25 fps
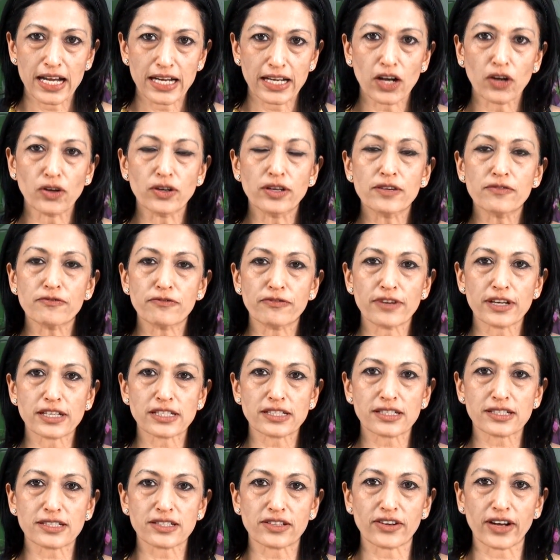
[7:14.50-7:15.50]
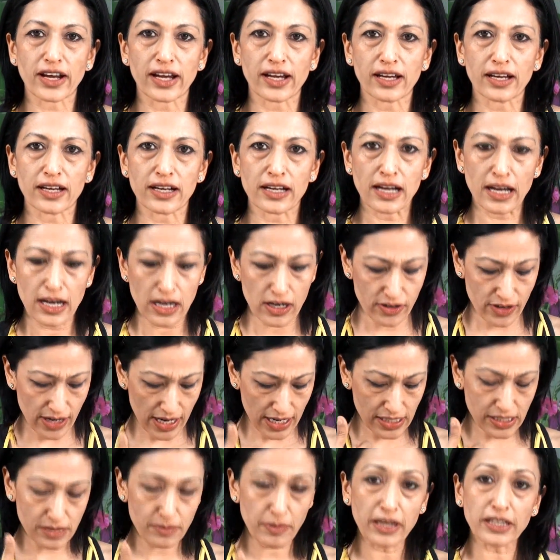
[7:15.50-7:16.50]
Now lymph vessels
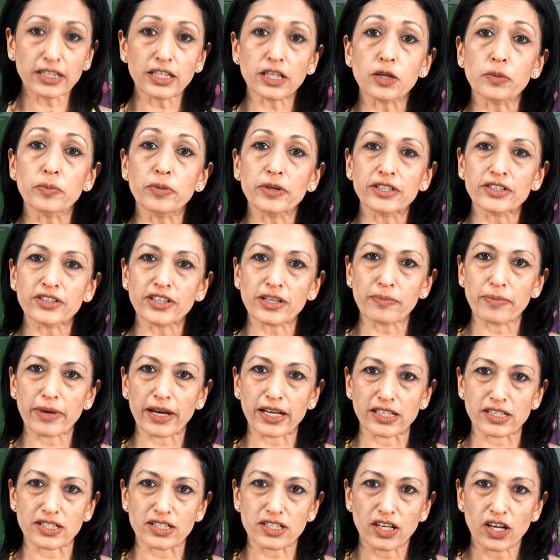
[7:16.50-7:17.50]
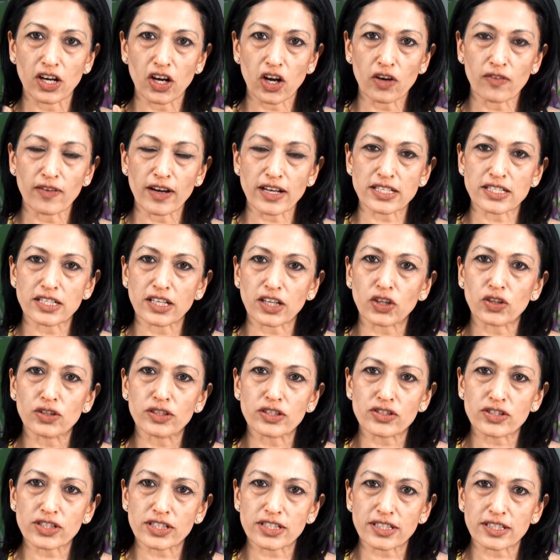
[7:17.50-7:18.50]
arise among the capillary beds of our
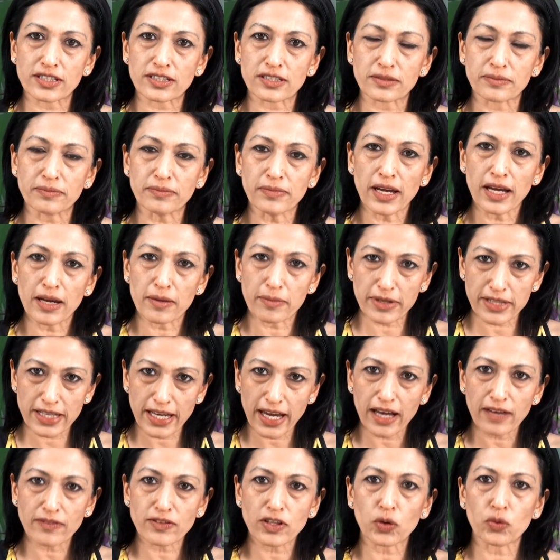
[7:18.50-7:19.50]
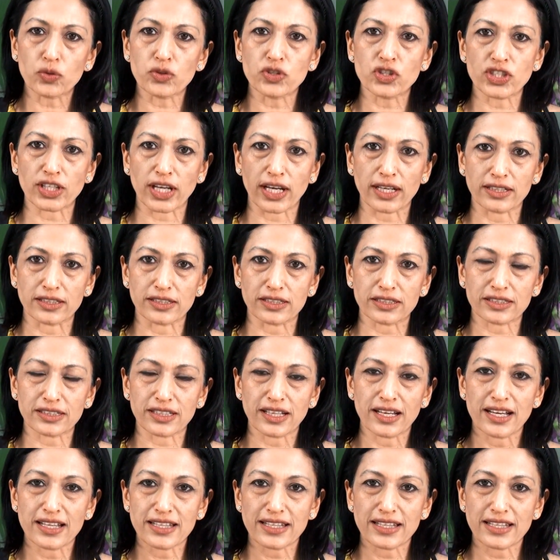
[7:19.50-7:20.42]
circulatory system, but they have their own channels.